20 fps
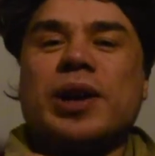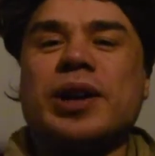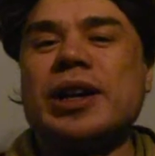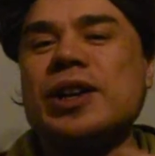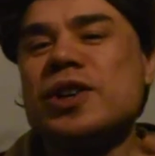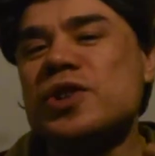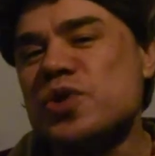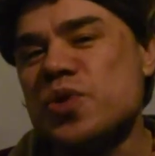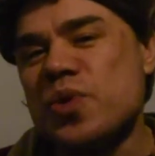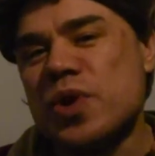
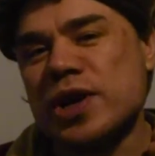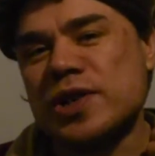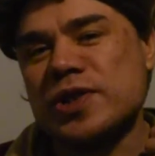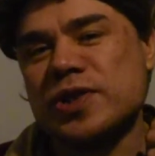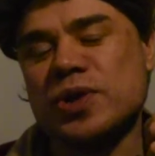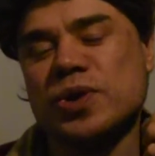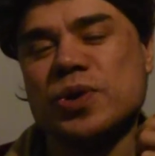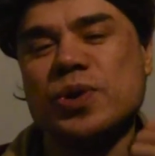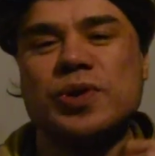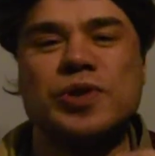interested
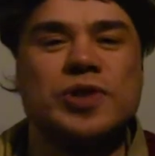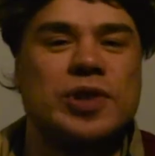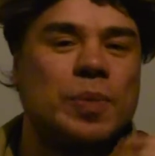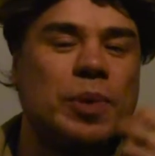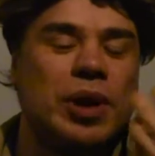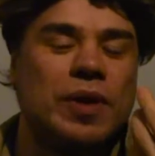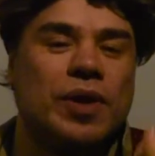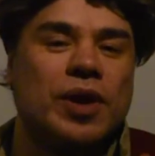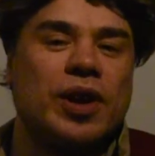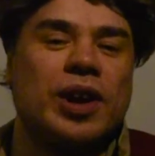you some
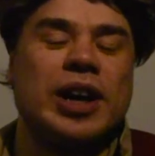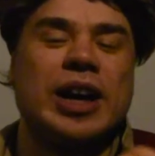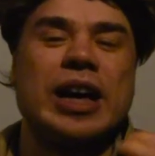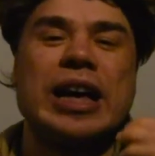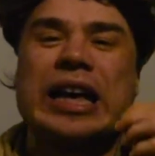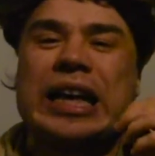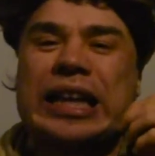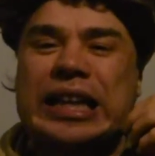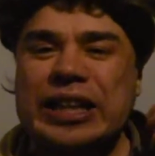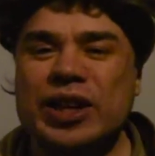level like
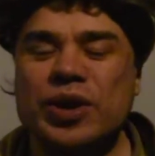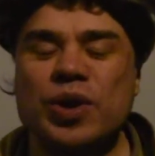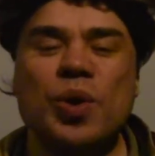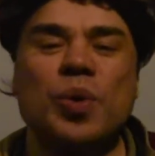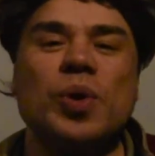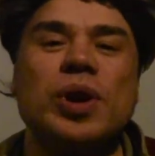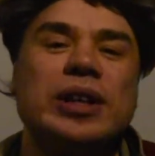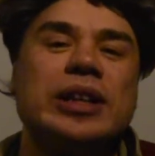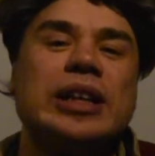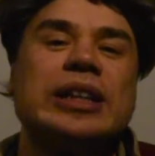they're not
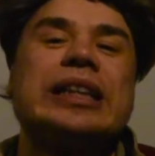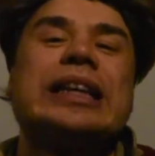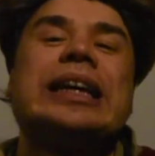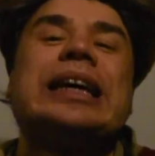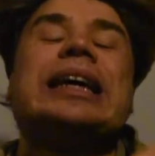really that